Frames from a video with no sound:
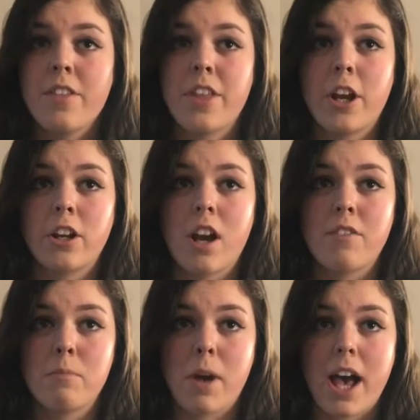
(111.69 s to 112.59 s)
that they are
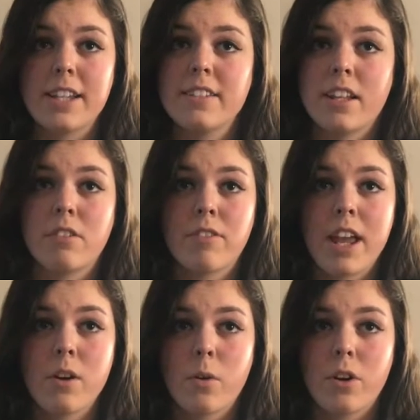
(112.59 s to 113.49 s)
governed by to set a
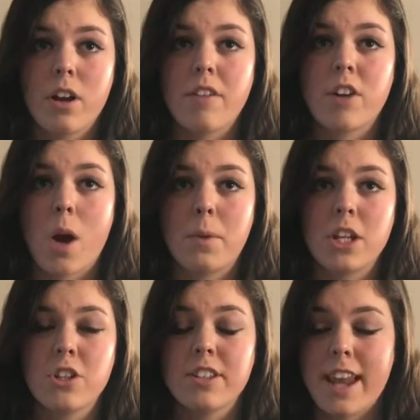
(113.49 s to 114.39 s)
right order of
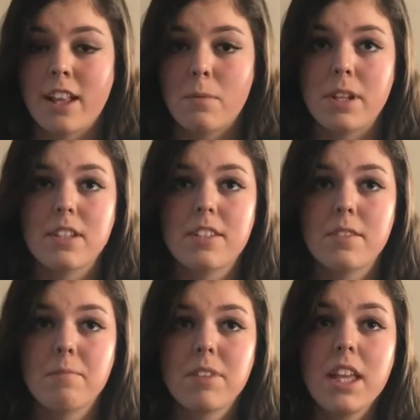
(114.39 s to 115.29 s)
combinations and elements.